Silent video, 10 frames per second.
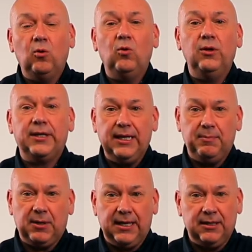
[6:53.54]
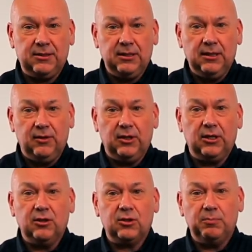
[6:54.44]
all the key players that are
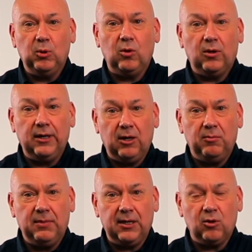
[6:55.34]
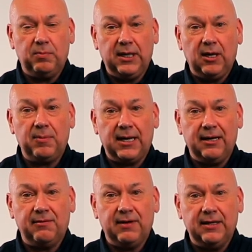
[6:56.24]
going to support and help make your PI
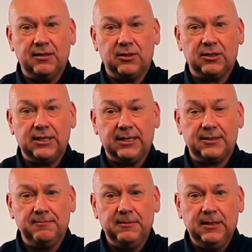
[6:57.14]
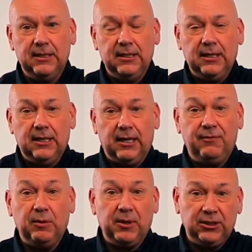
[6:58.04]
planning event a success. And
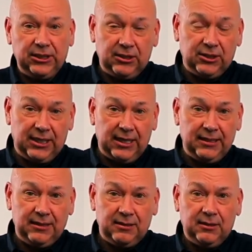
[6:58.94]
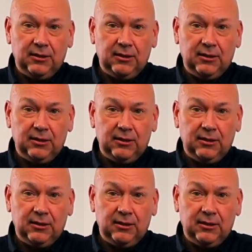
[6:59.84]
if your budget can stand it,